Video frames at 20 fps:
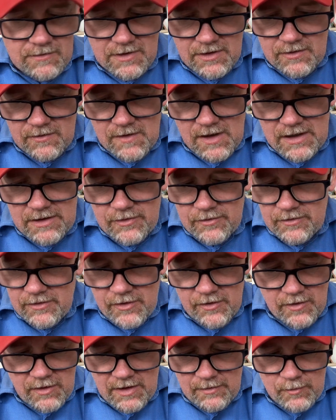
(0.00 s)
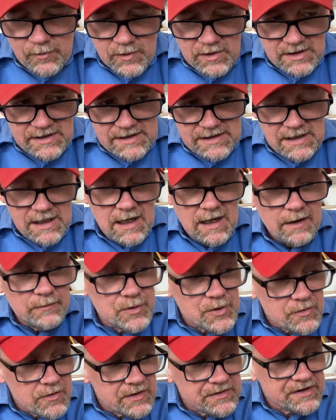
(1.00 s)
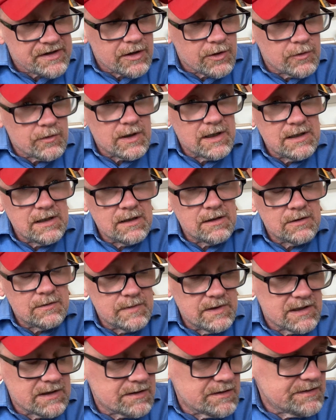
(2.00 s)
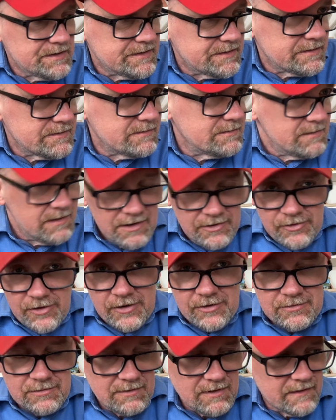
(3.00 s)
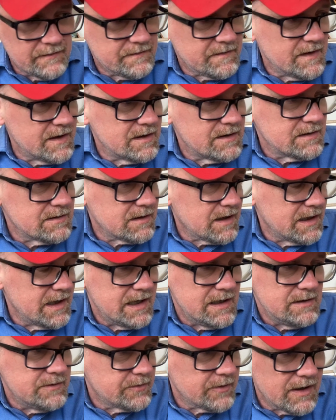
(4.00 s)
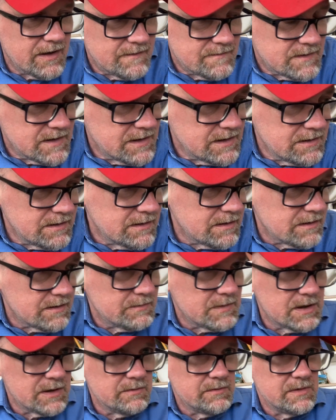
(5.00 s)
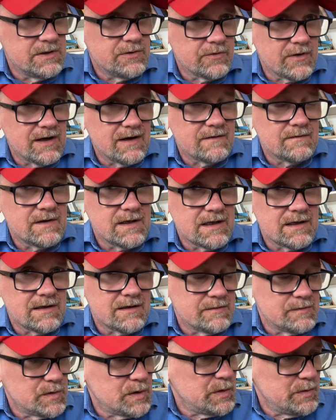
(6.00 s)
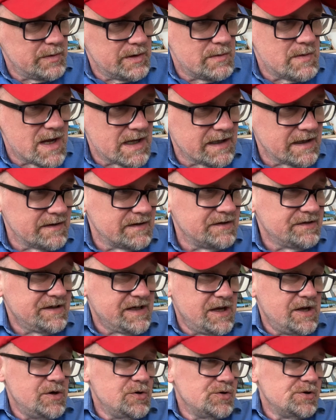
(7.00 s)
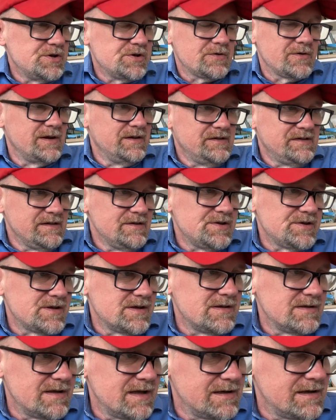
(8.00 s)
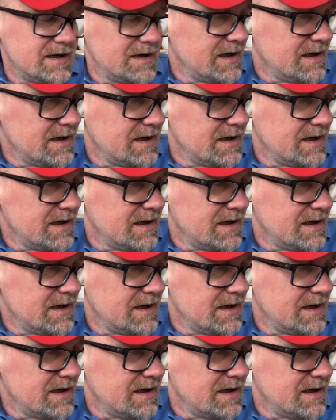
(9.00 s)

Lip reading: know. I'm stressed out right now because, you know, I hate traveling, and I'm going to be traveling, and I'm going to be making this huge transition that